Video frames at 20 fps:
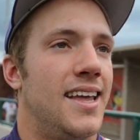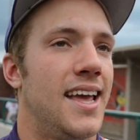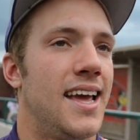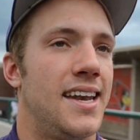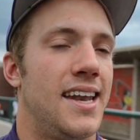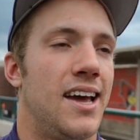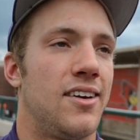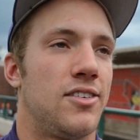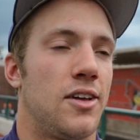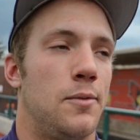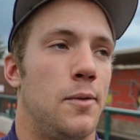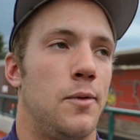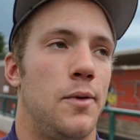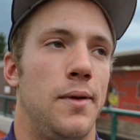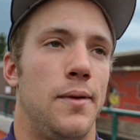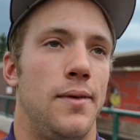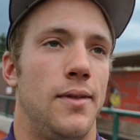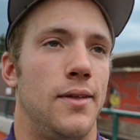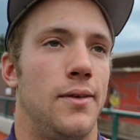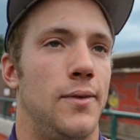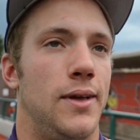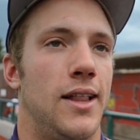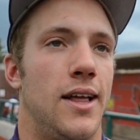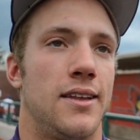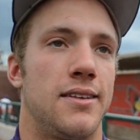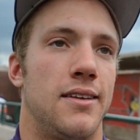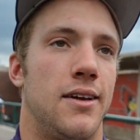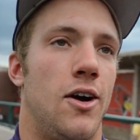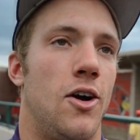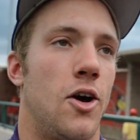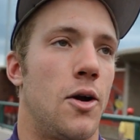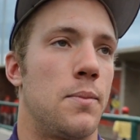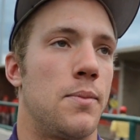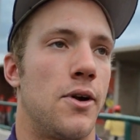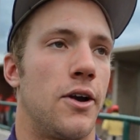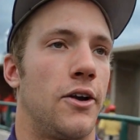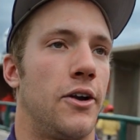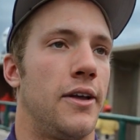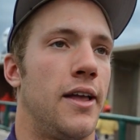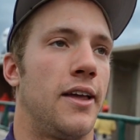Yeah, definitely. I mean, we lost a
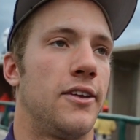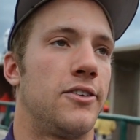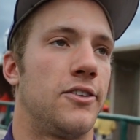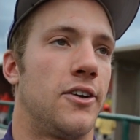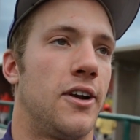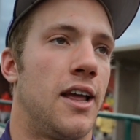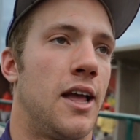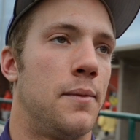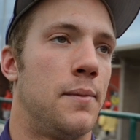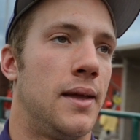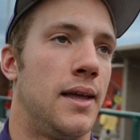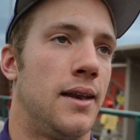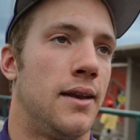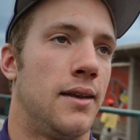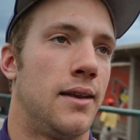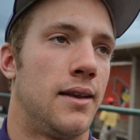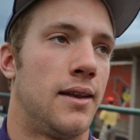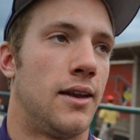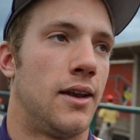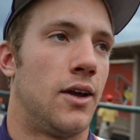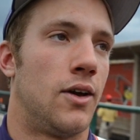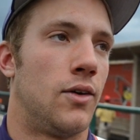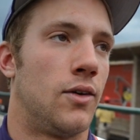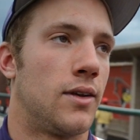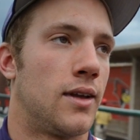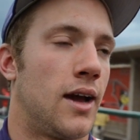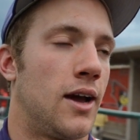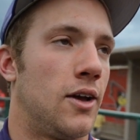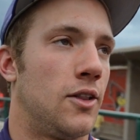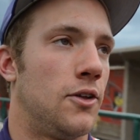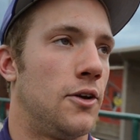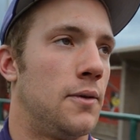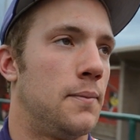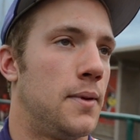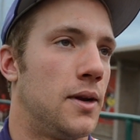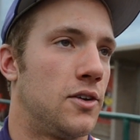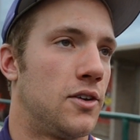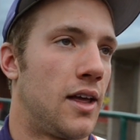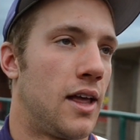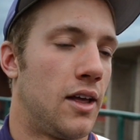heartbreaker yesterday. I mean, you know, Kyle Lloyd
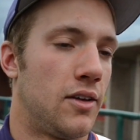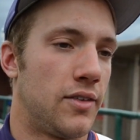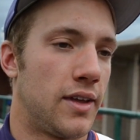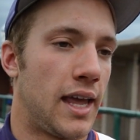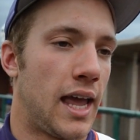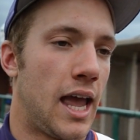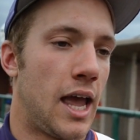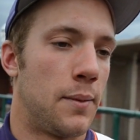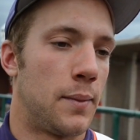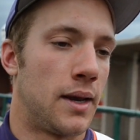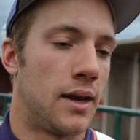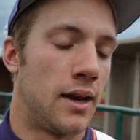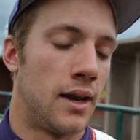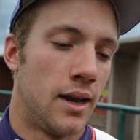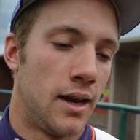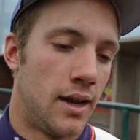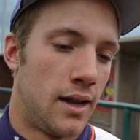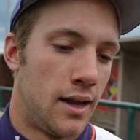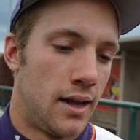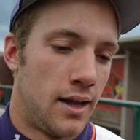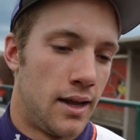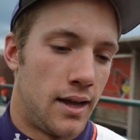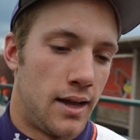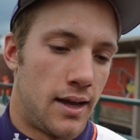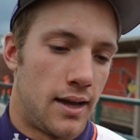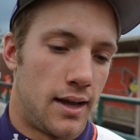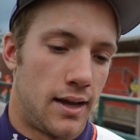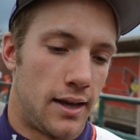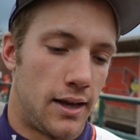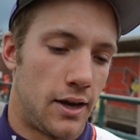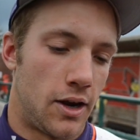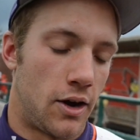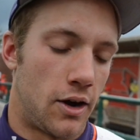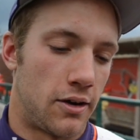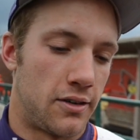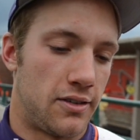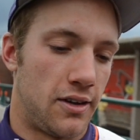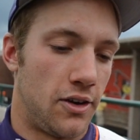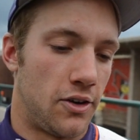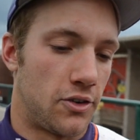pitched a hell of a game, and you know,
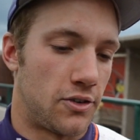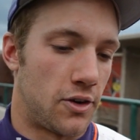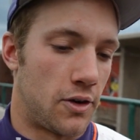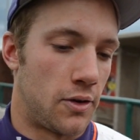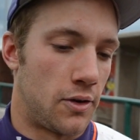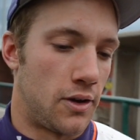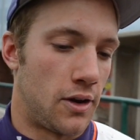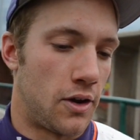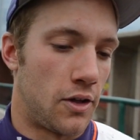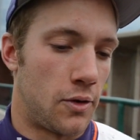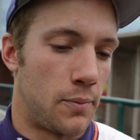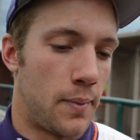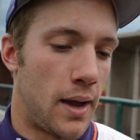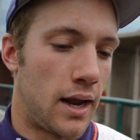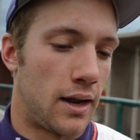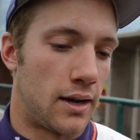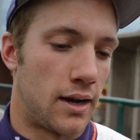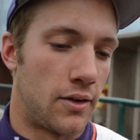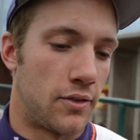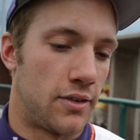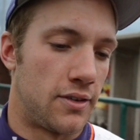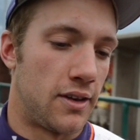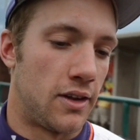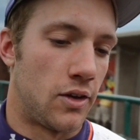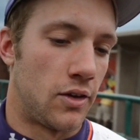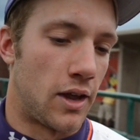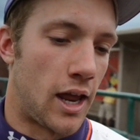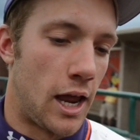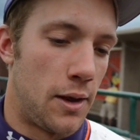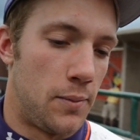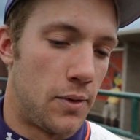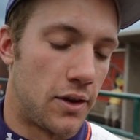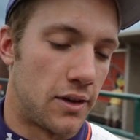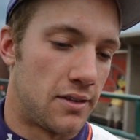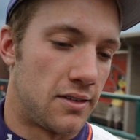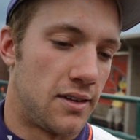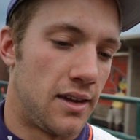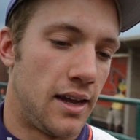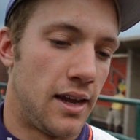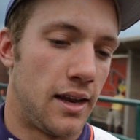our seniors are, you know, they're bailing every single game. You
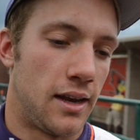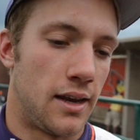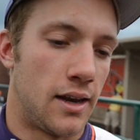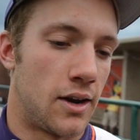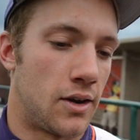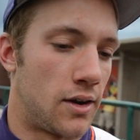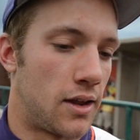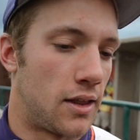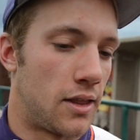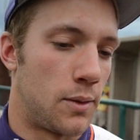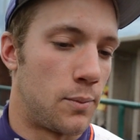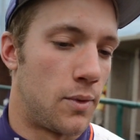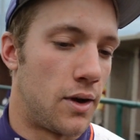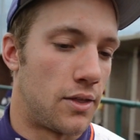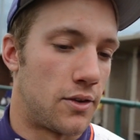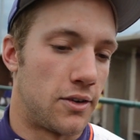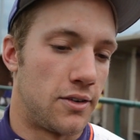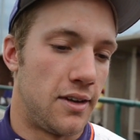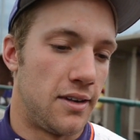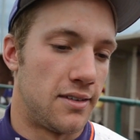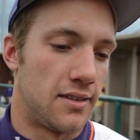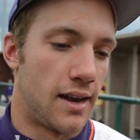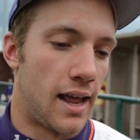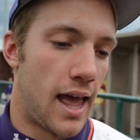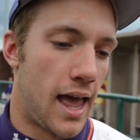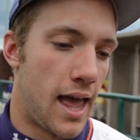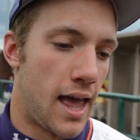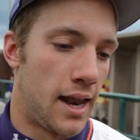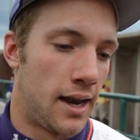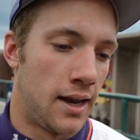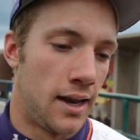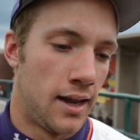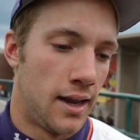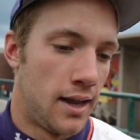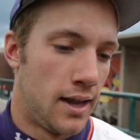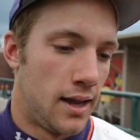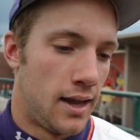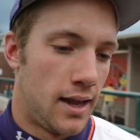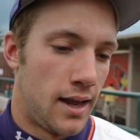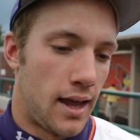could see it. You know, none of them want their season to end,
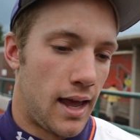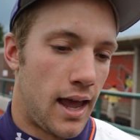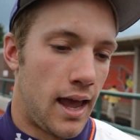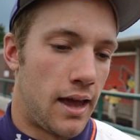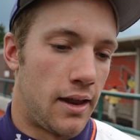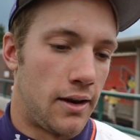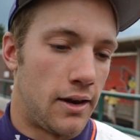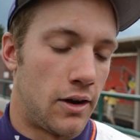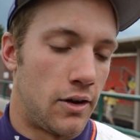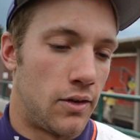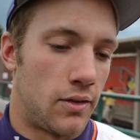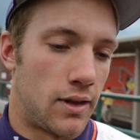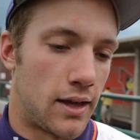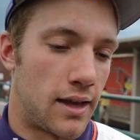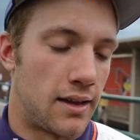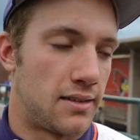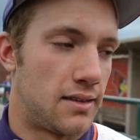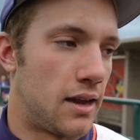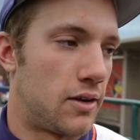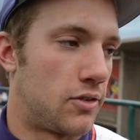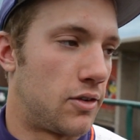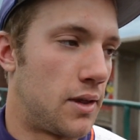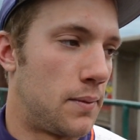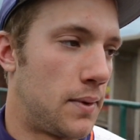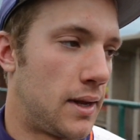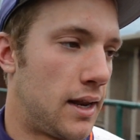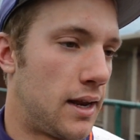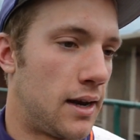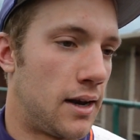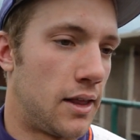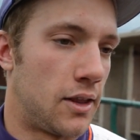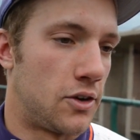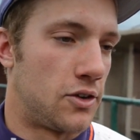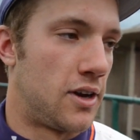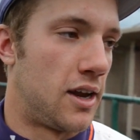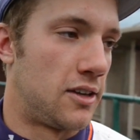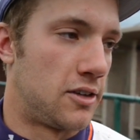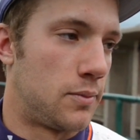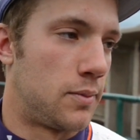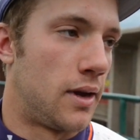and you know, like I said, for them to get another
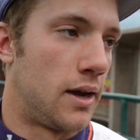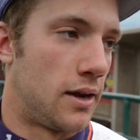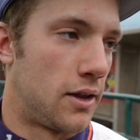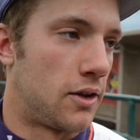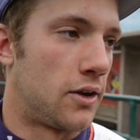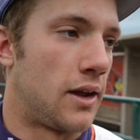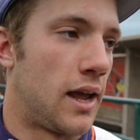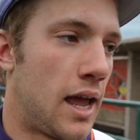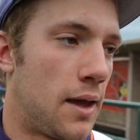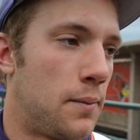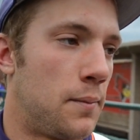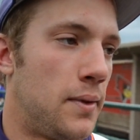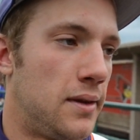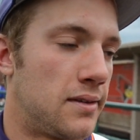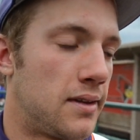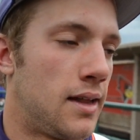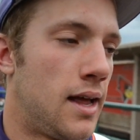chance to play another game, it means a